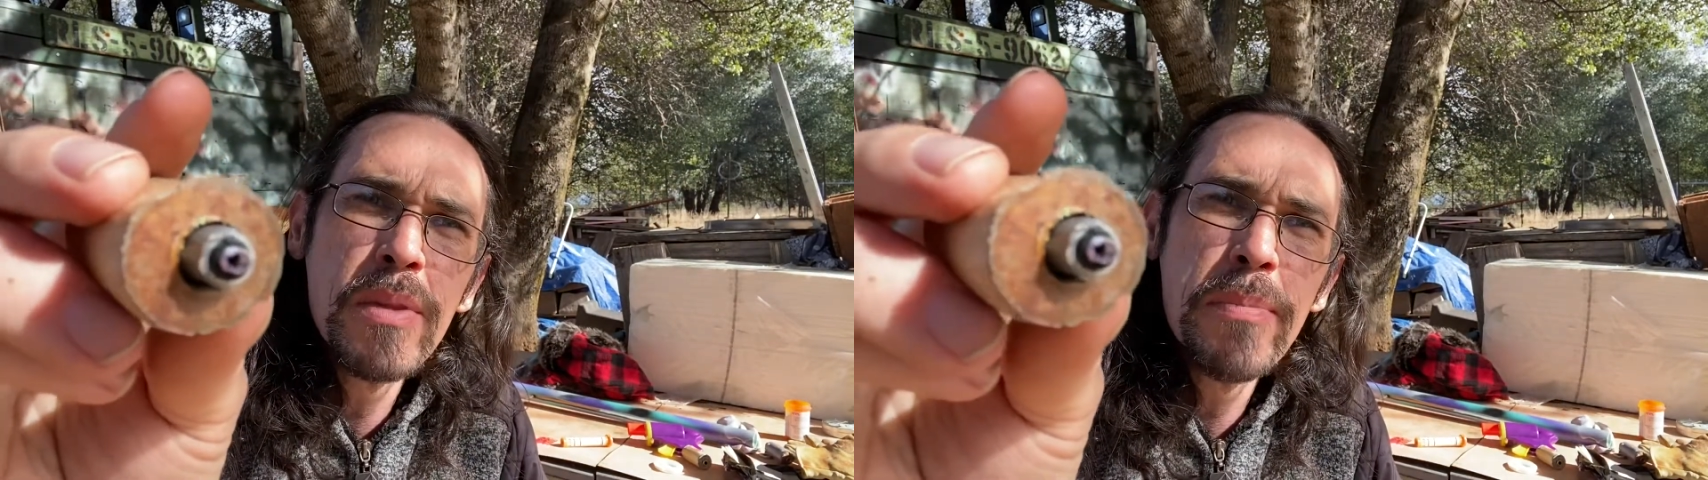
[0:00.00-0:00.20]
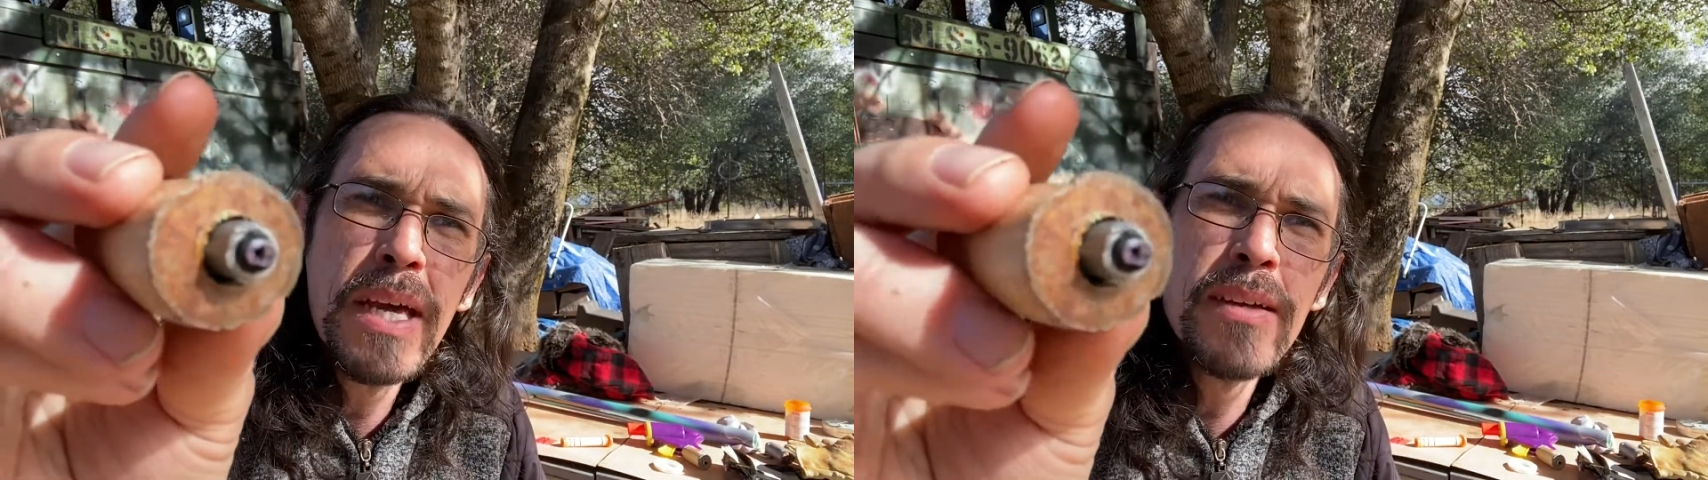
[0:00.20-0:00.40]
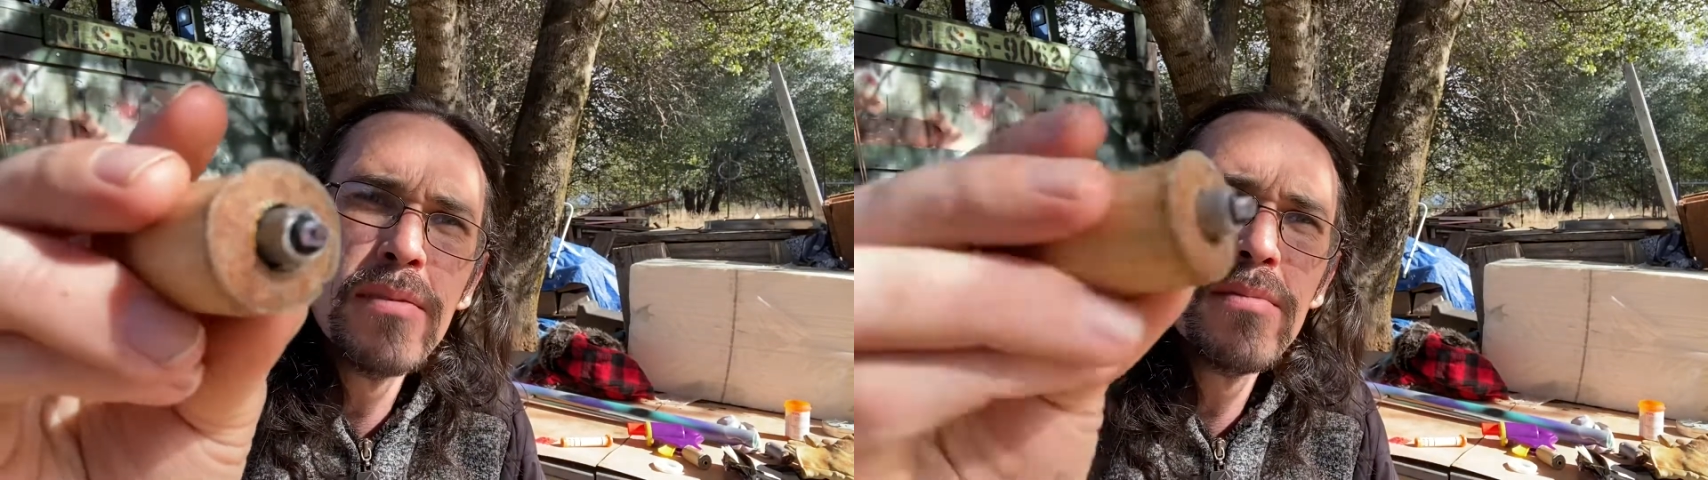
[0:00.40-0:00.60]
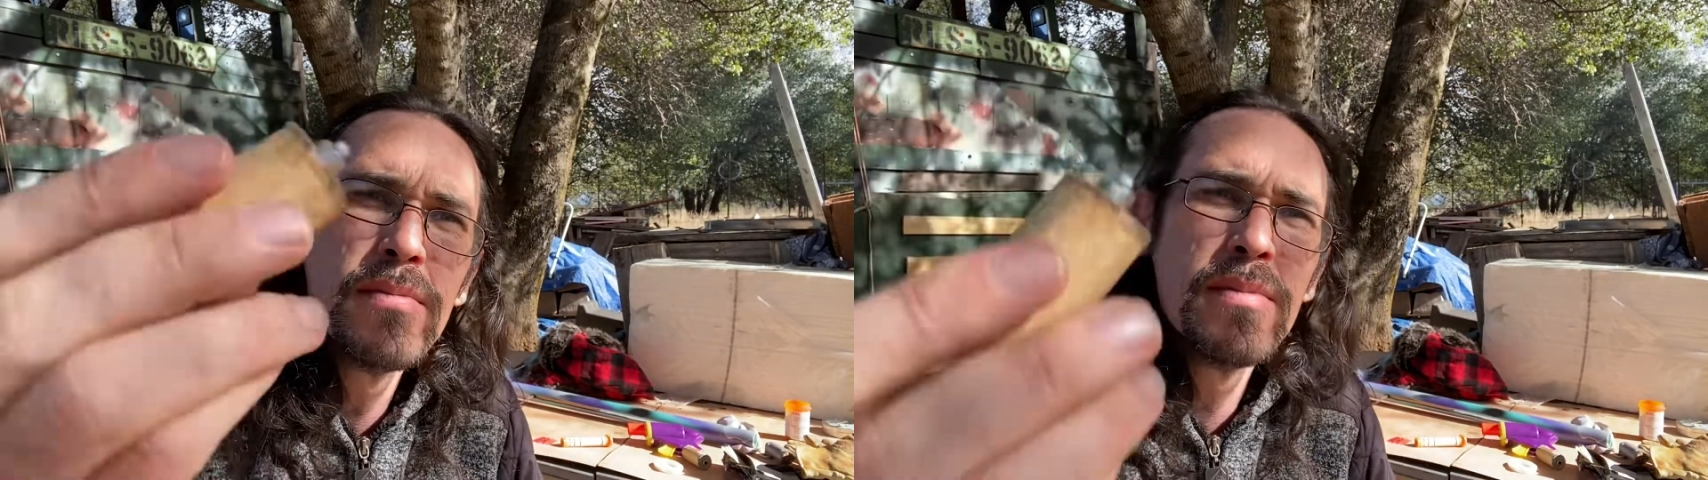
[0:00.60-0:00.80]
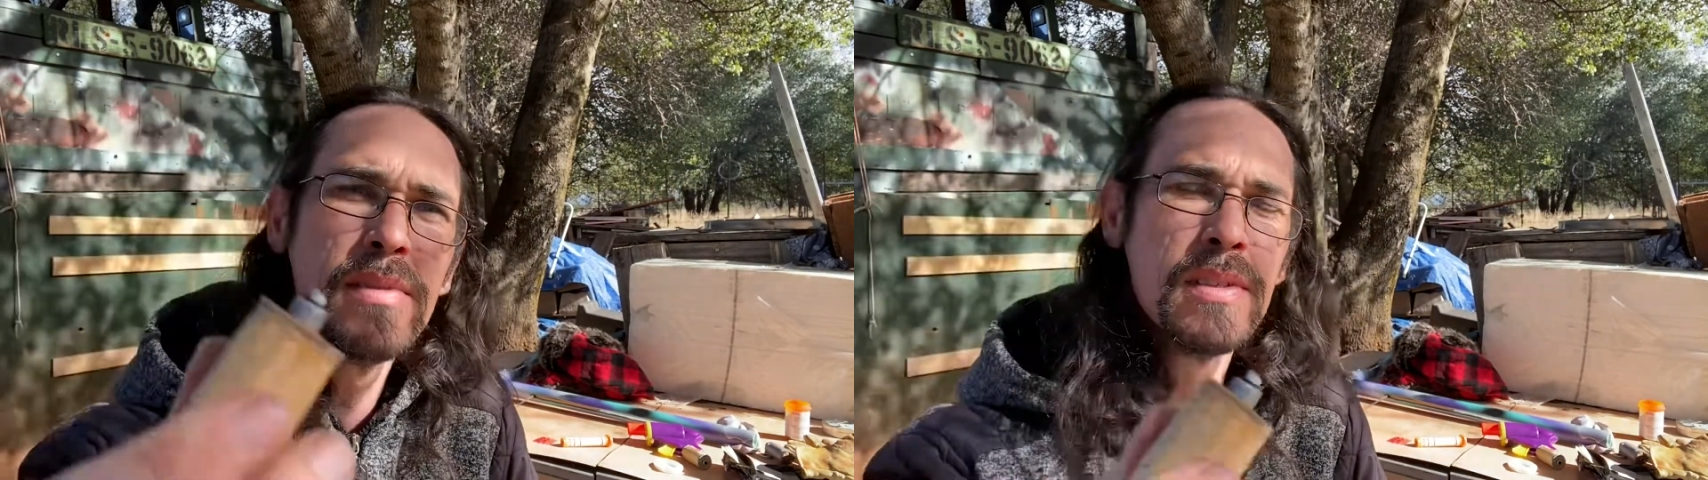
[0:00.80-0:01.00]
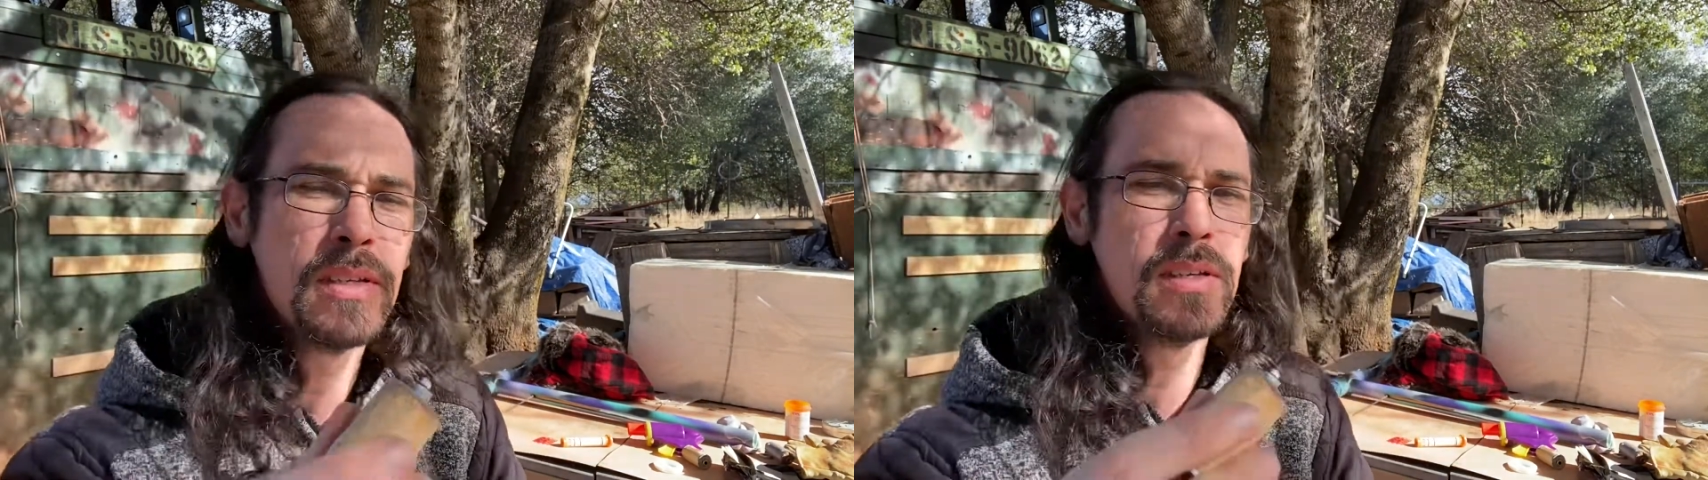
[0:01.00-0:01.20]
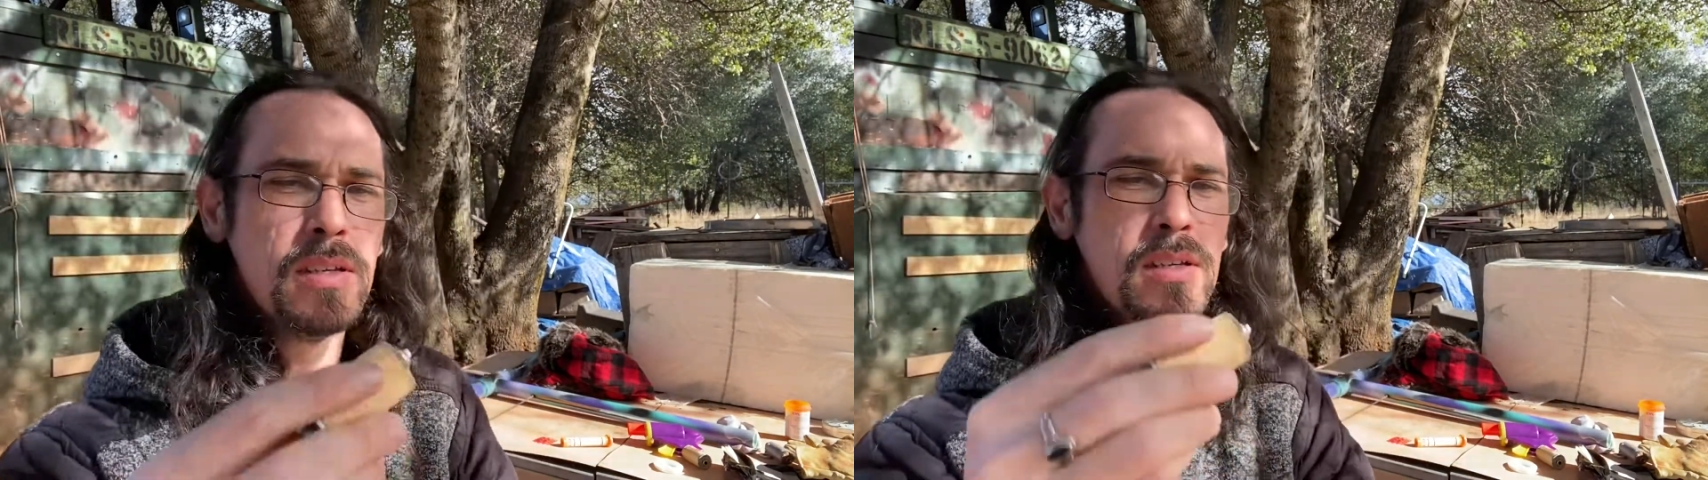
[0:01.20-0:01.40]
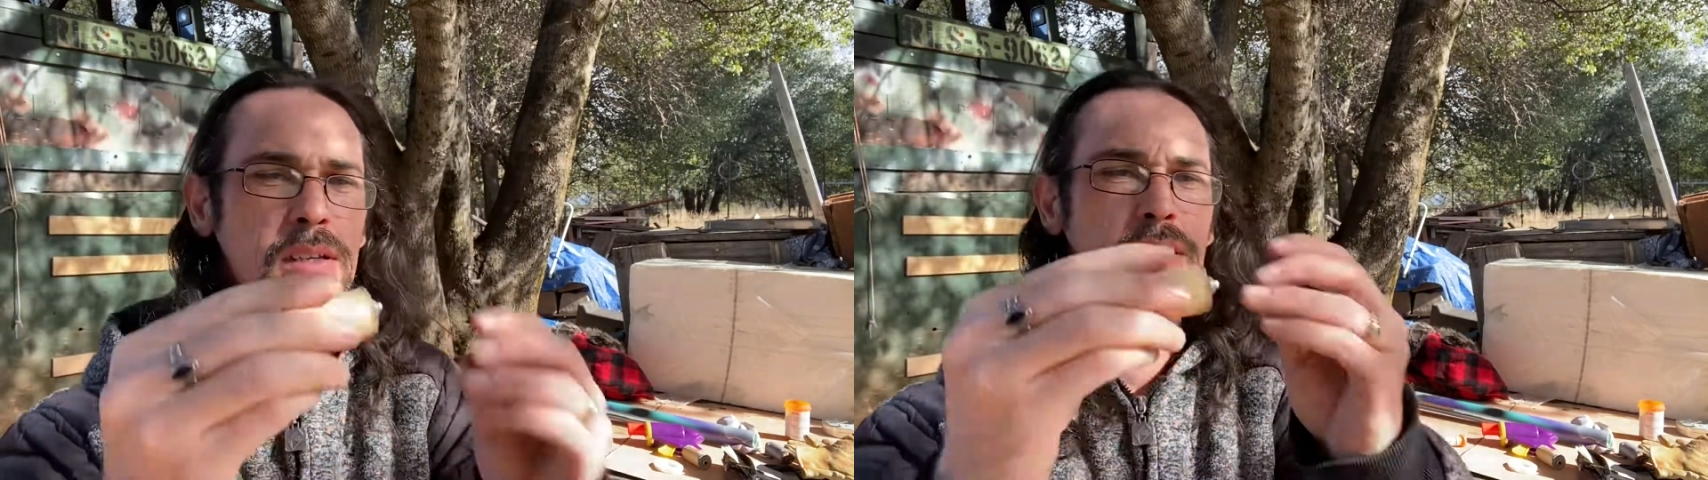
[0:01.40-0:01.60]
pen
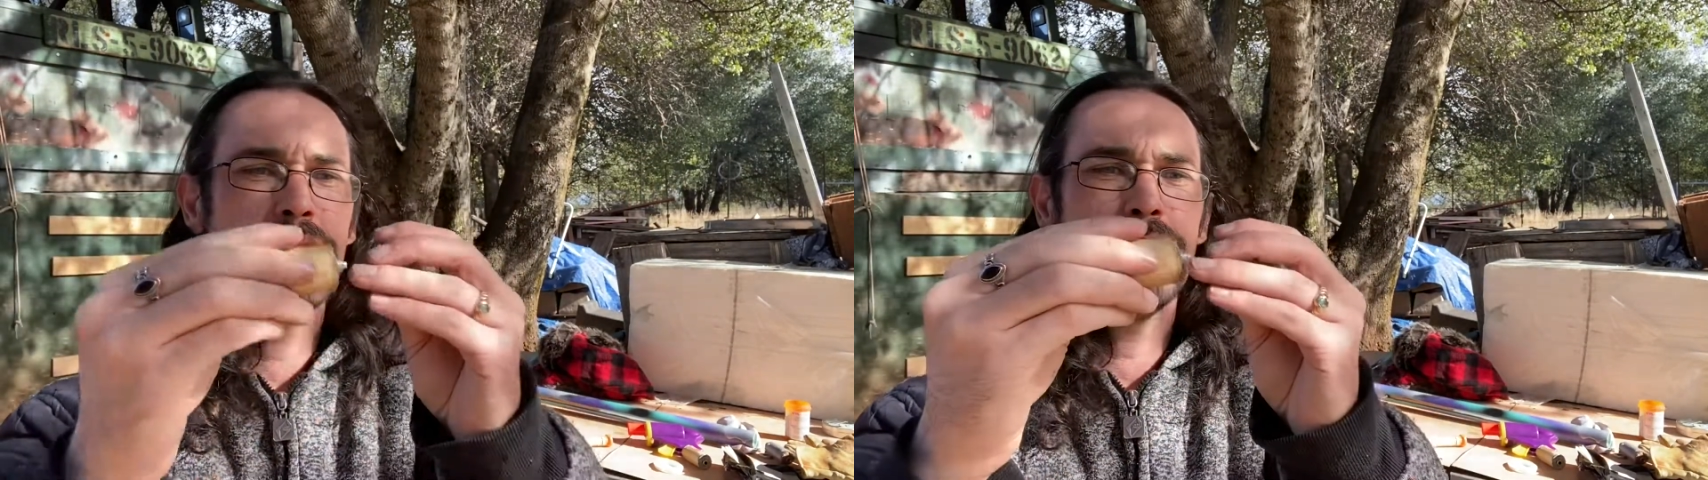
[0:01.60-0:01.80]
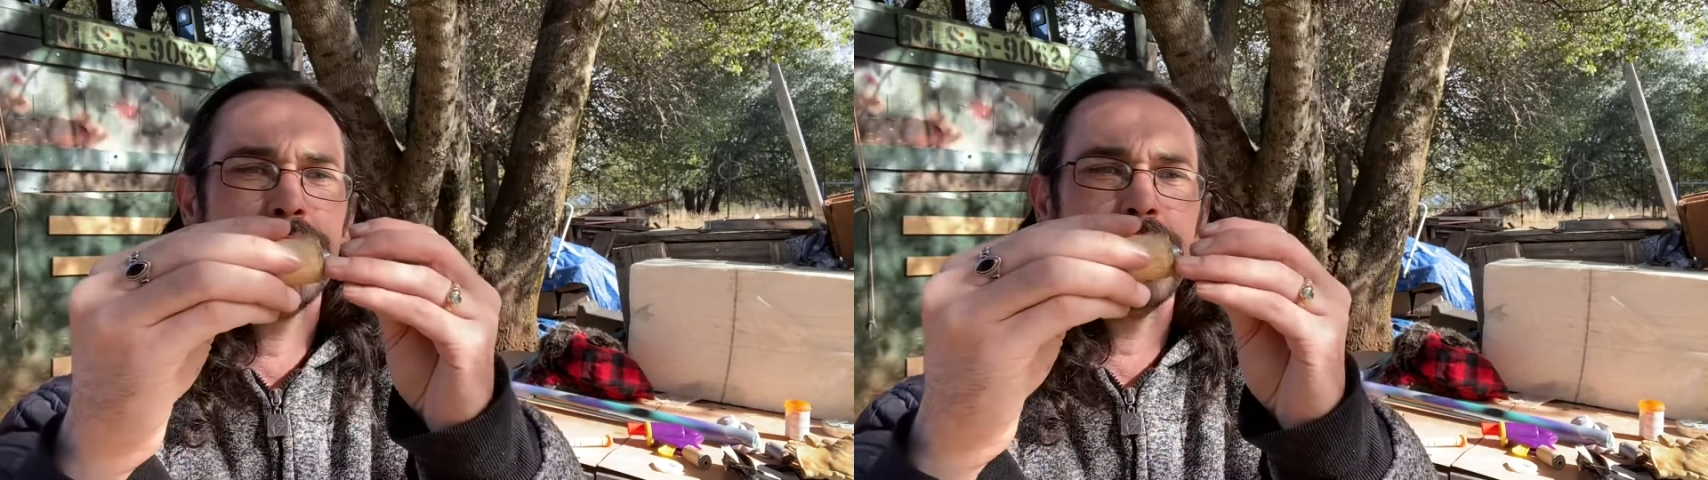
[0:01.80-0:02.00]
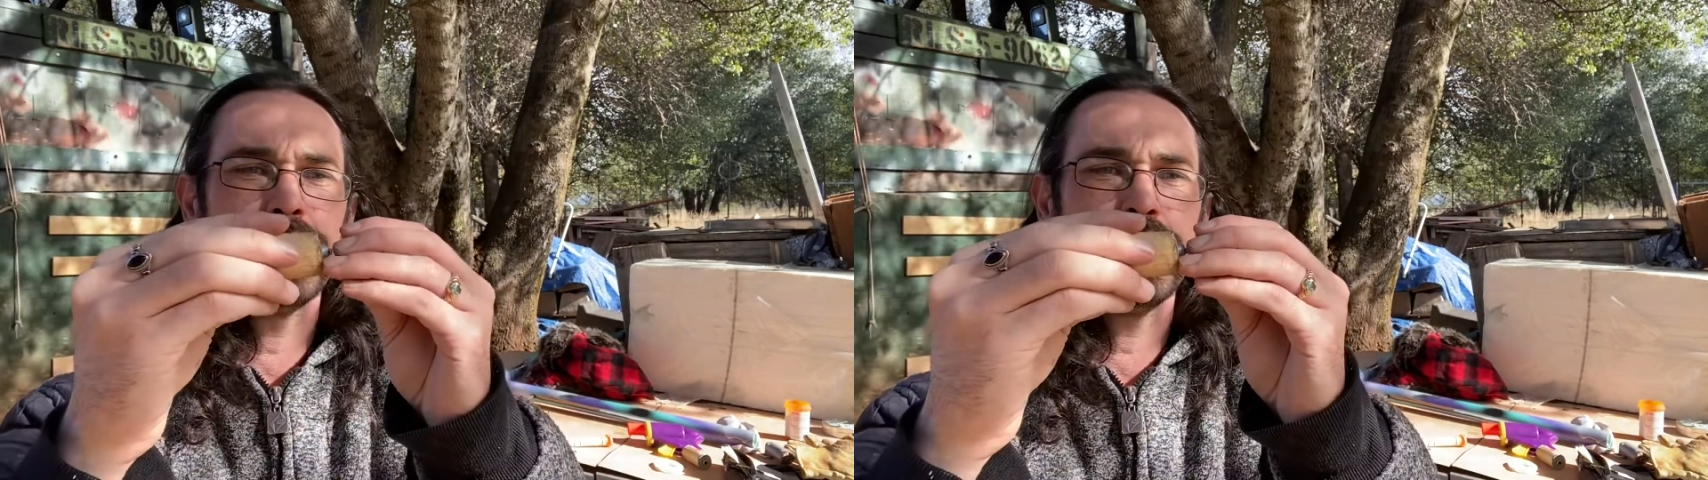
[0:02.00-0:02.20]
fits